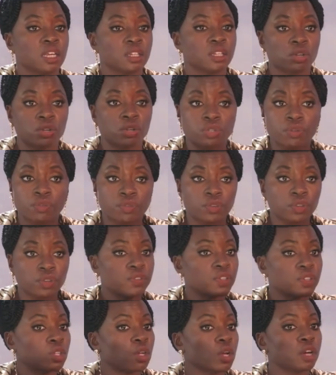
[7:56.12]
also full
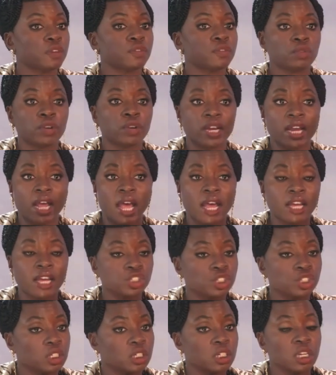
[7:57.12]
of a lot of great
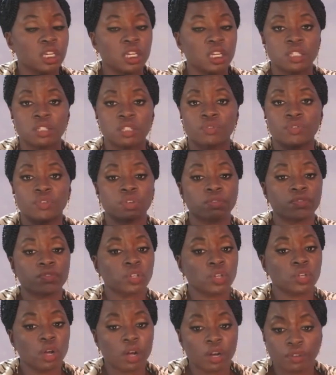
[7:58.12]
action. It's full of a
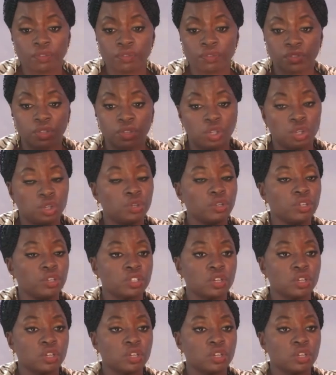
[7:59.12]
lot of, it's